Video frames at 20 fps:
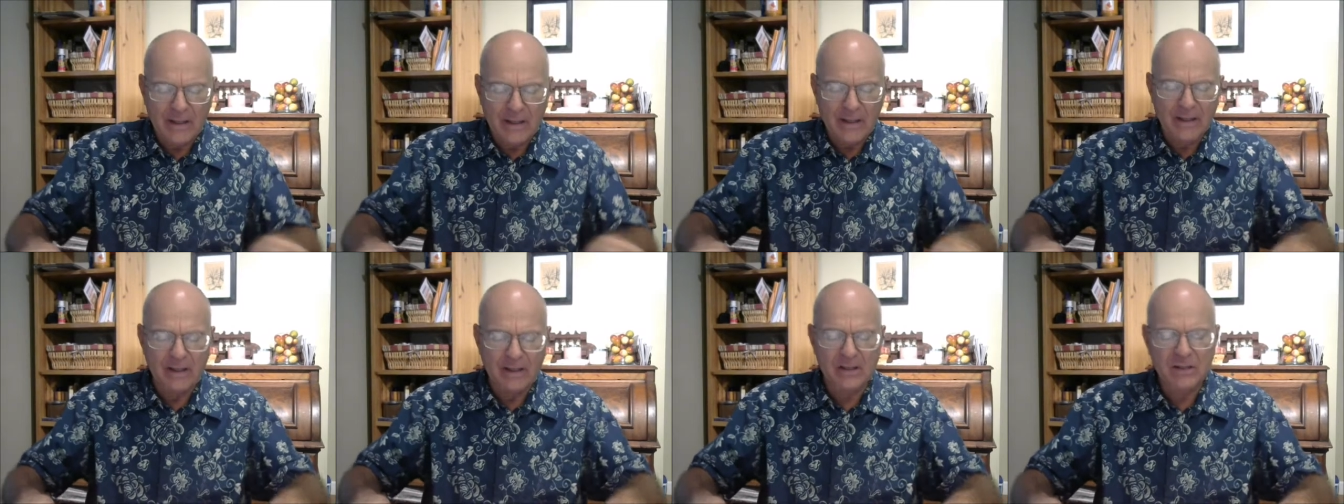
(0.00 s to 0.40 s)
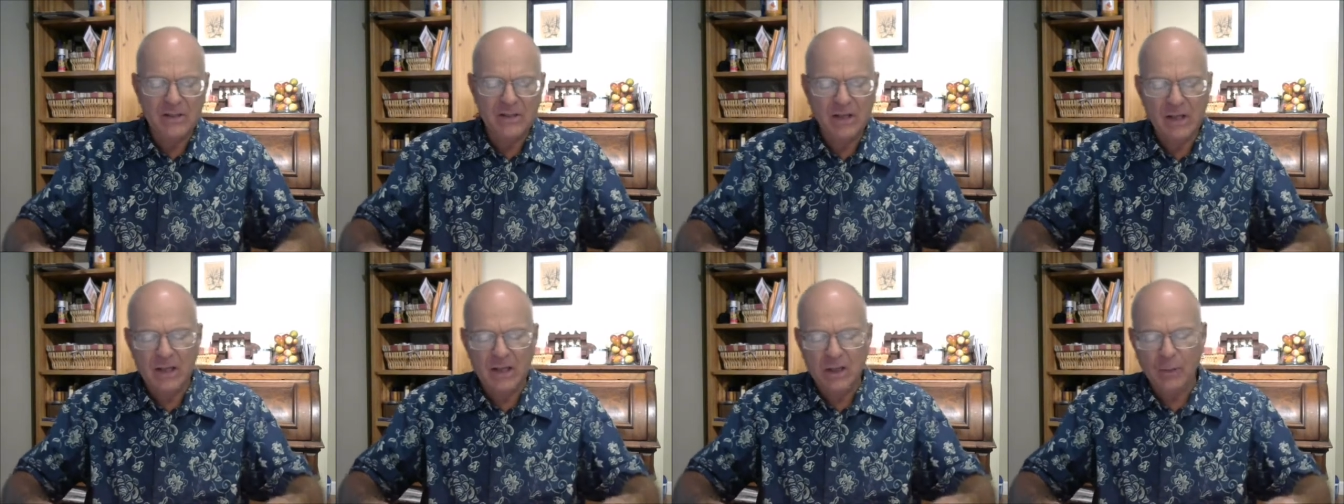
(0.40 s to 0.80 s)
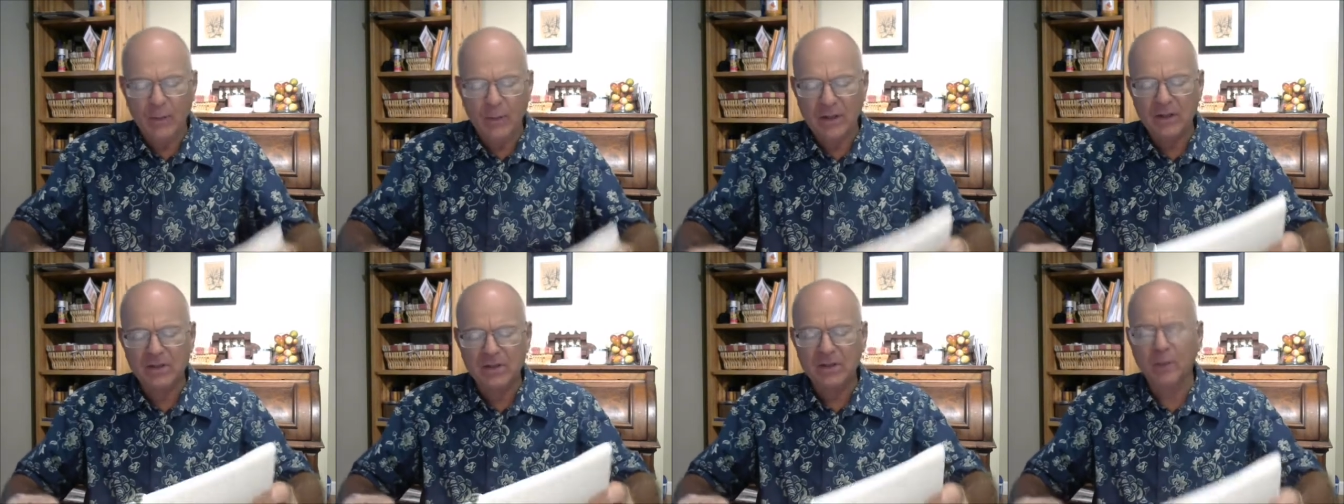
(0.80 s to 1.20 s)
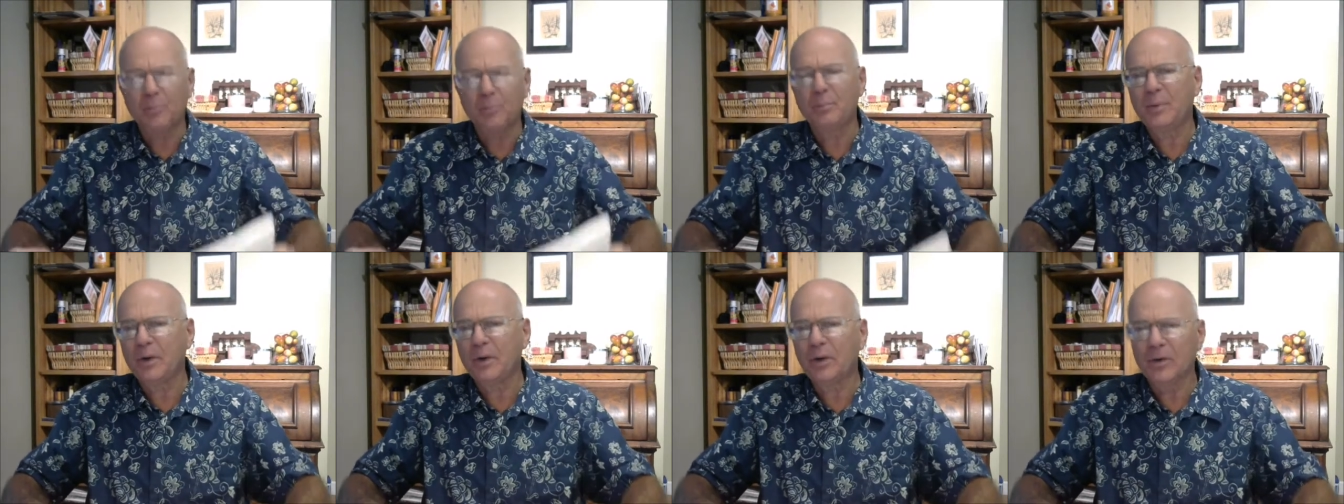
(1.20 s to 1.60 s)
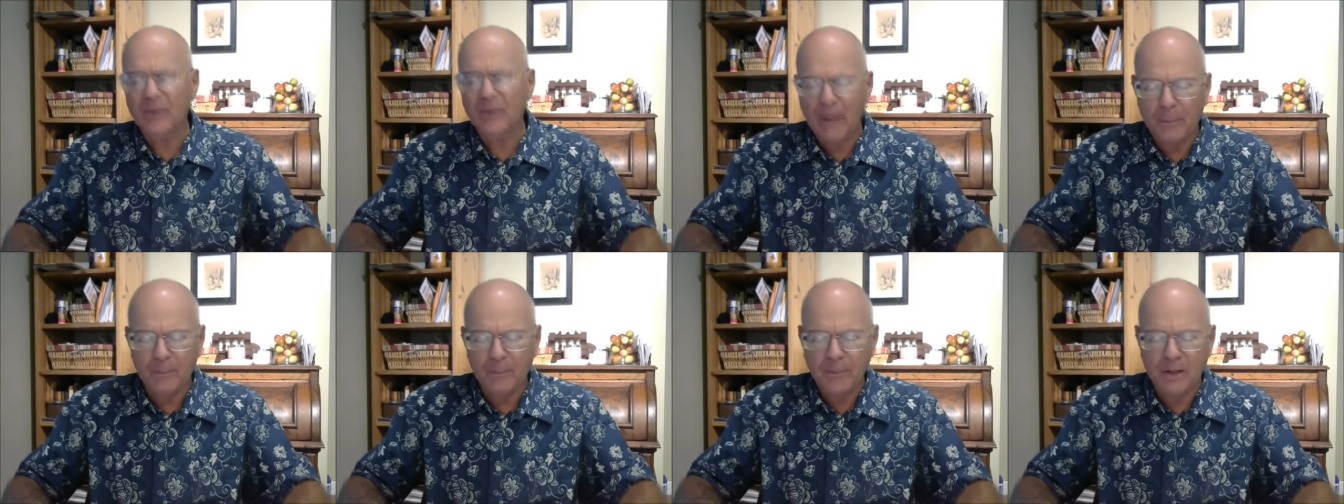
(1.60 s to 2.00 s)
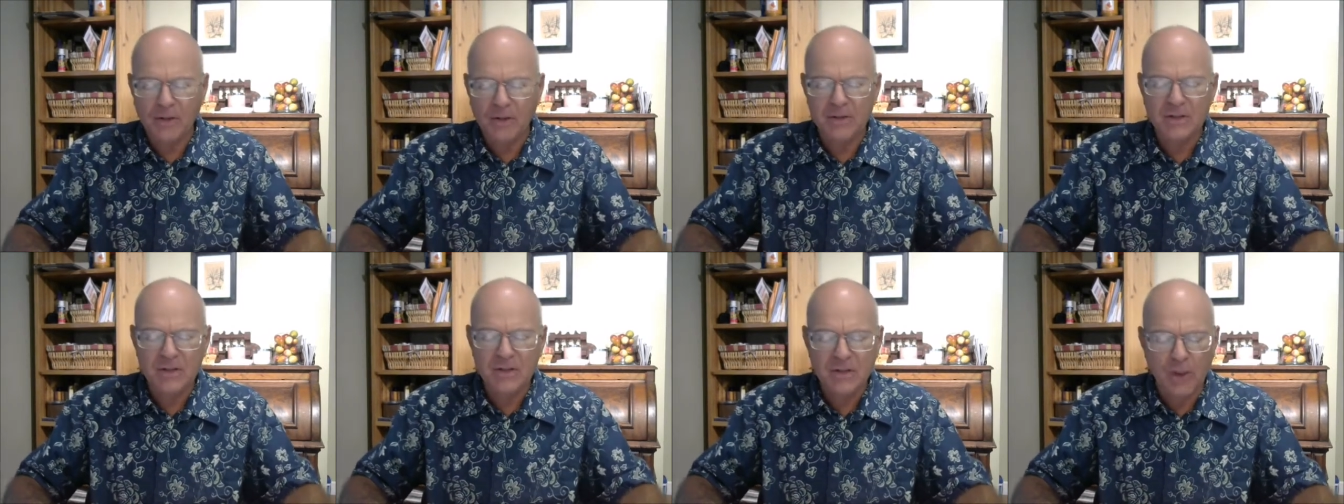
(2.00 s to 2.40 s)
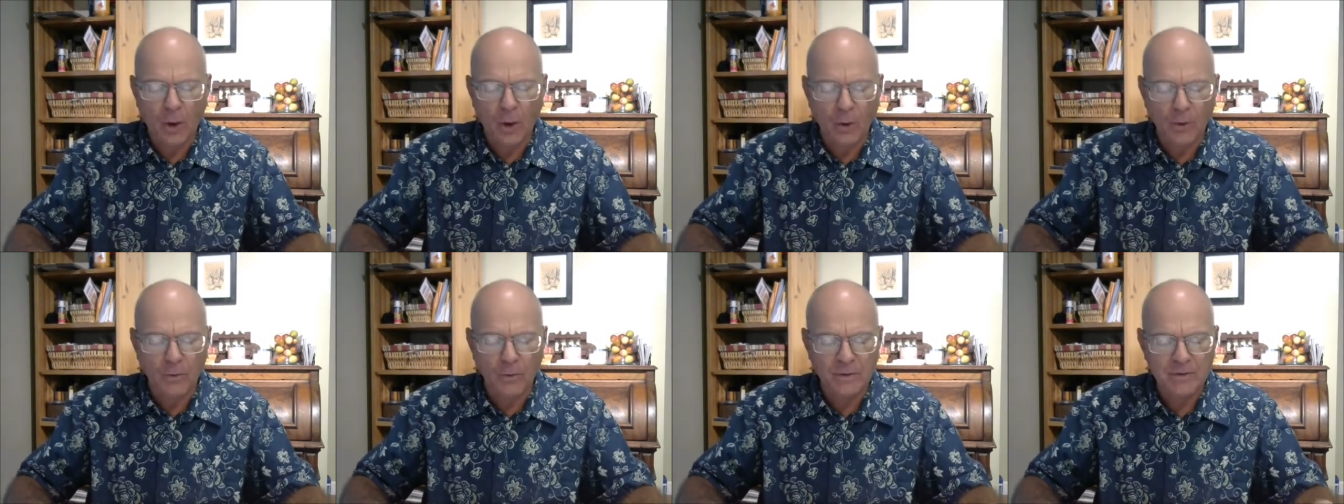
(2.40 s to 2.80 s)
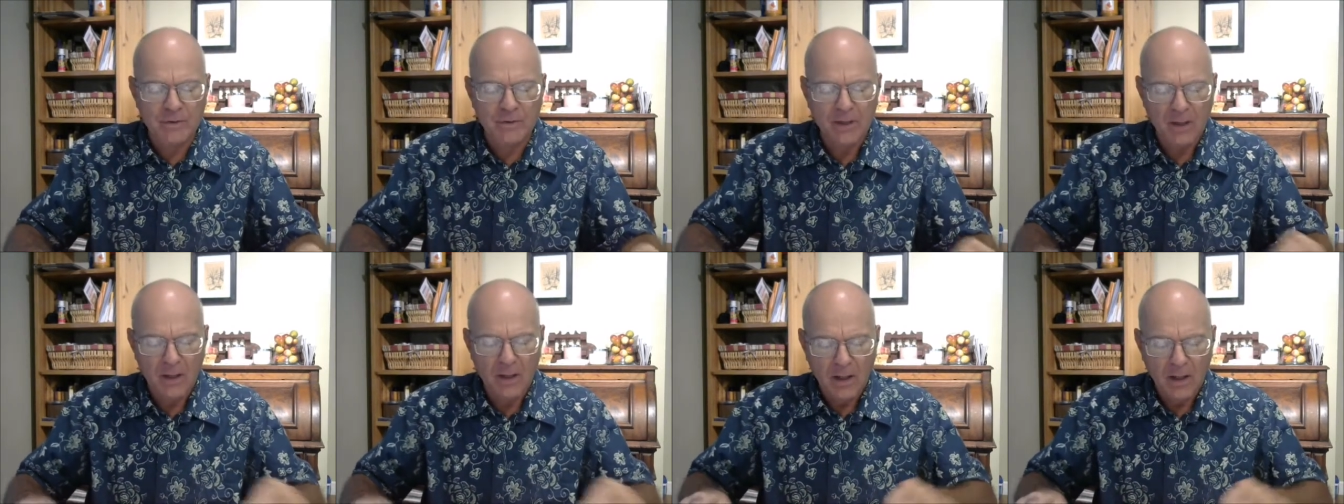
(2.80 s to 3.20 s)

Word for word: continuing to build up their souls,